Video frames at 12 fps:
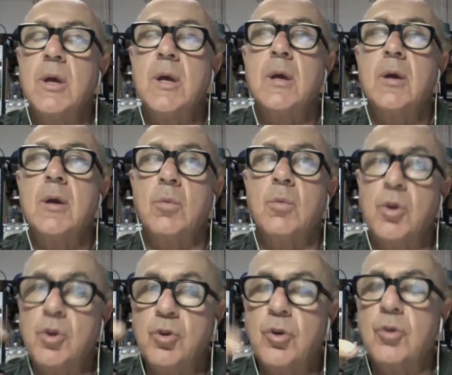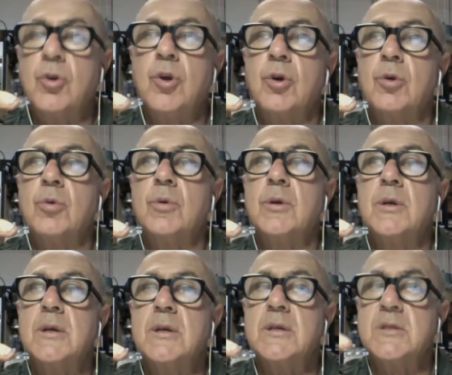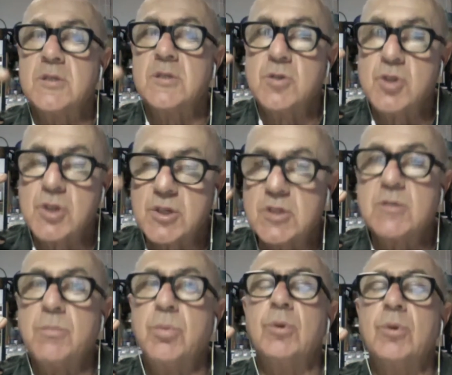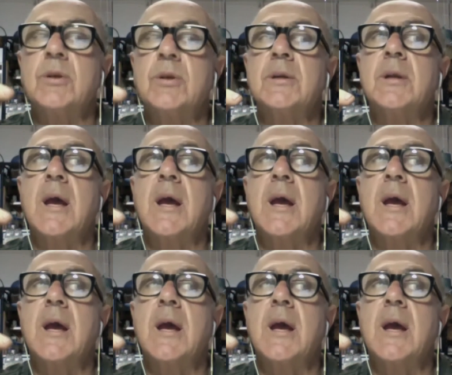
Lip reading: and what you don't know is just as important,